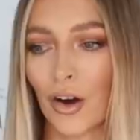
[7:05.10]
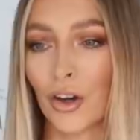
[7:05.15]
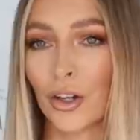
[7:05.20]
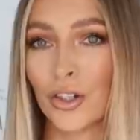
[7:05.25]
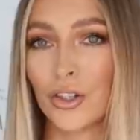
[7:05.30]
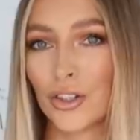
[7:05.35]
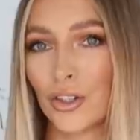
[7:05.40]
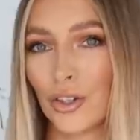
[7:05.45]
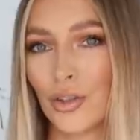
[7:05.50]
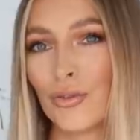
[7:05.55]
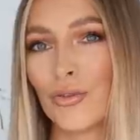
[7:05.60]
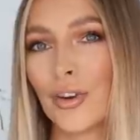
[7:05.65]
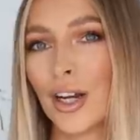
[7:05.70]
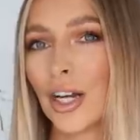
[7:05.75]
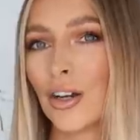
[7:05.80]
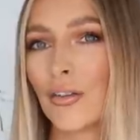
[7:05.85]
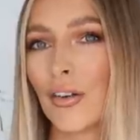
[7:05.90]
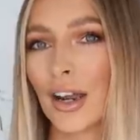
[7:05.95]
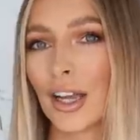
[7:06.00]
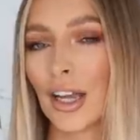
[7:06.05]
I do
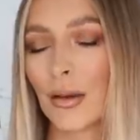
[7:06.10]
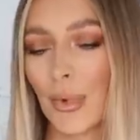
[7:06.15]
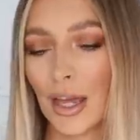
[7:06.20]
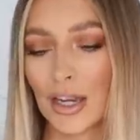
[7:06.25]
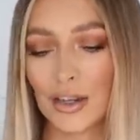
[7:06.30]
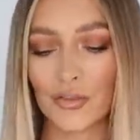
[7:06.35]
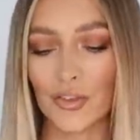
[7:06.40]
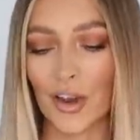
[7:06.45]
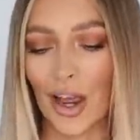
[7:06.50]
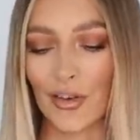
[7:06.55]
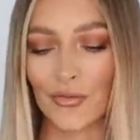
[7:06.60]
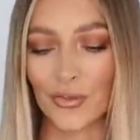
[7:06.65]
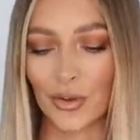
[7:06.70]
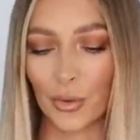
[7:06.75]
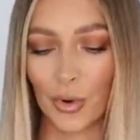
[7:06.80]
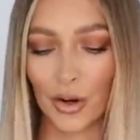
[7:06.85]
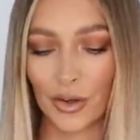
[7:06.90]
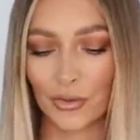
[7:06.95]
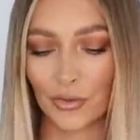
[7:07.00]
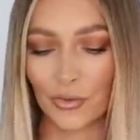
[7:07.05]
really recommend for
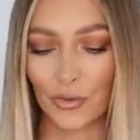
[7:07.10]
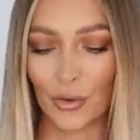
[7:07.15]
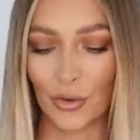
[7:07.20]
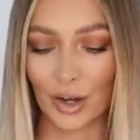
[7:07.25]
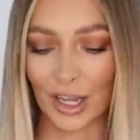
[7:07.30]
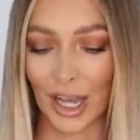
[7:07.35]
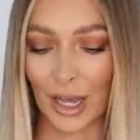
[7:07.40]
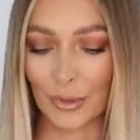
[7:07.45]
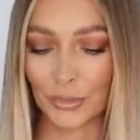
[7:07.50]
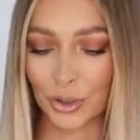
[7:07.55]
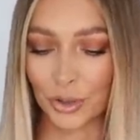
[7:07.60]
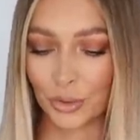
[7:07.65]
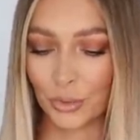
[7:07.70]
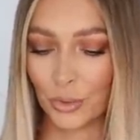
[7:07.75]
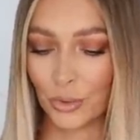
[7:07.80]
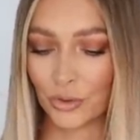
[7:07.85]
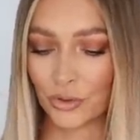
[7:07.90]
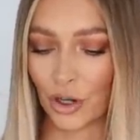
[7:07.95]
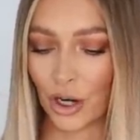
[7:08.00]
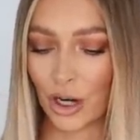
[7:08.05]
everyone for a capsule
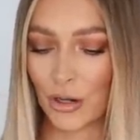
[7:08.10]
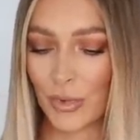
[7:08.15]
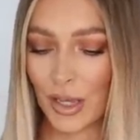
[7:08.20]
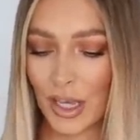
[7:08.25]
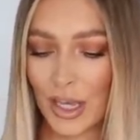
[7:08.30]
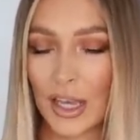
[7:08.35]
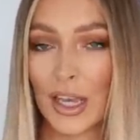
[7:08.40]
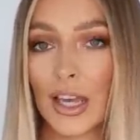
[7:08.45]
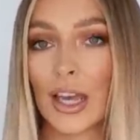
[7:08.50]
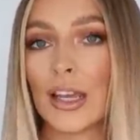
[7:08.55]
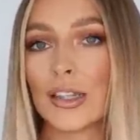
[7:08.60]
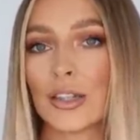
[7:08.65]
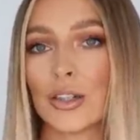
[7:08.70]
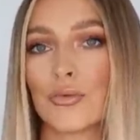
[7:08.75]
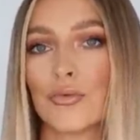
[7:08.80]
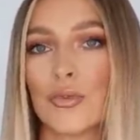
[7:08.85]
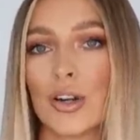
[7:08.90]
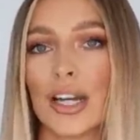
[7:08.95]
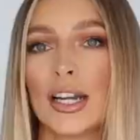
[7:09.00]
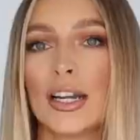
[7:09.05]
wardrobe is
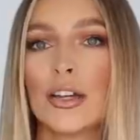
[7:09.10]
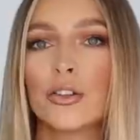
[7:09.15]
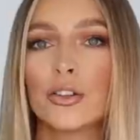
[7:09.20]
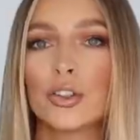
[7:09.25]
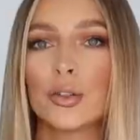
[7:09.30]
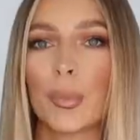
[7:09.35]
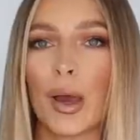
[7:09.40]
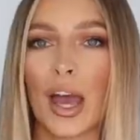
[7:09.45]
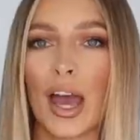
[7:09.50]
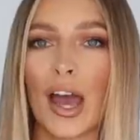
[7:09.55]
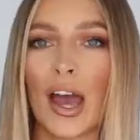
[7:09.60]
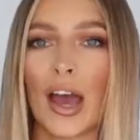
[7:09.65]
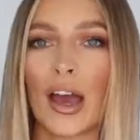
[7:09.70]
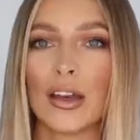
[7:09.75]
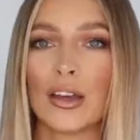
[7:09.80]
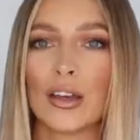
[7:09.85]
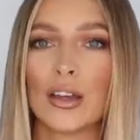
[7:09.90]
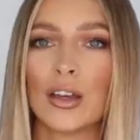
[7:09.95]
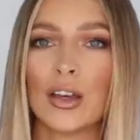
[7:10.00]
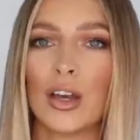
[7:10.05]
a really good
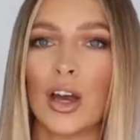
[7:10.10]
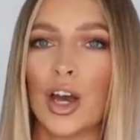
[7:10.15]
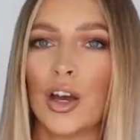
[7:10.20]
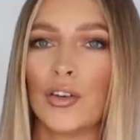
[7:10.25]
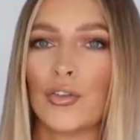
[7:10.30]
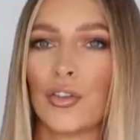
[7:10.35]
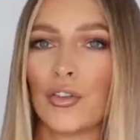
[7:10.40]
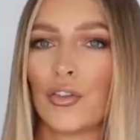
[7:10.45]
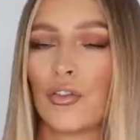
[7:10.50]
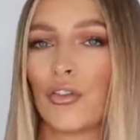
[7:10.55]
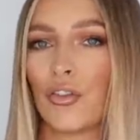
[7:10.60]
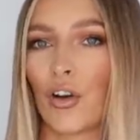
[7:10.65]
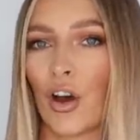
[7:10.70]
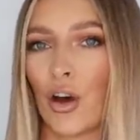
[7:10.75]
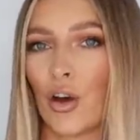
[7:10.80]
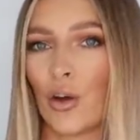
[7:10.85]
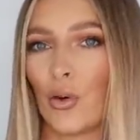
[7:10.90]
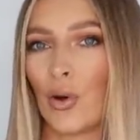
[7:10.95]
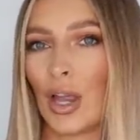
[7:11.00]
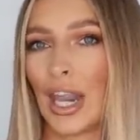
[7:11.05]
pair of
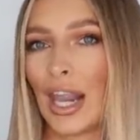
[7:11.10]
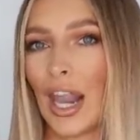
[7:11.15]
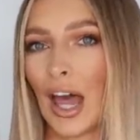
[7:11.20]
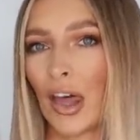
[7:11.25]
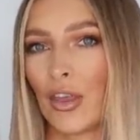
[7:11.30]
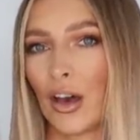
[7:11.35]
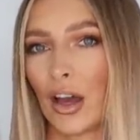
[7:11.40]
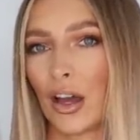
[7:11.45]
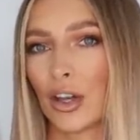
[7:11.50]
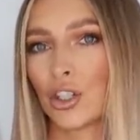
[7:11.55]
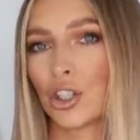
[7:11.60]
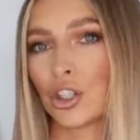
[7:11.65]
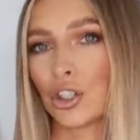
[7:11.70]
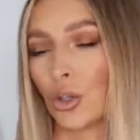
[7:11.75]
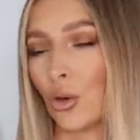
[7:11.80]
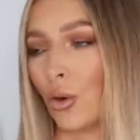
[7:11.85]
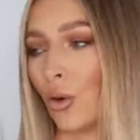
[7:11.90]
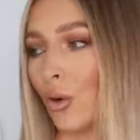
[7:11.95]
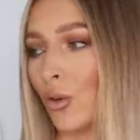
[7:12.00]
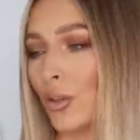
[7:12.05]
faux leather
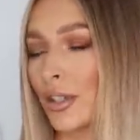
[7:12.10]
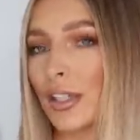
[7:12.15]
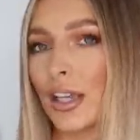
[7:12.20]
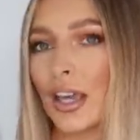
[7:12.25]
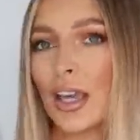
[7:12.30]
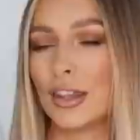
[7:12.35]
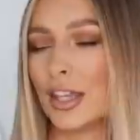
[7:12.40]
shorts.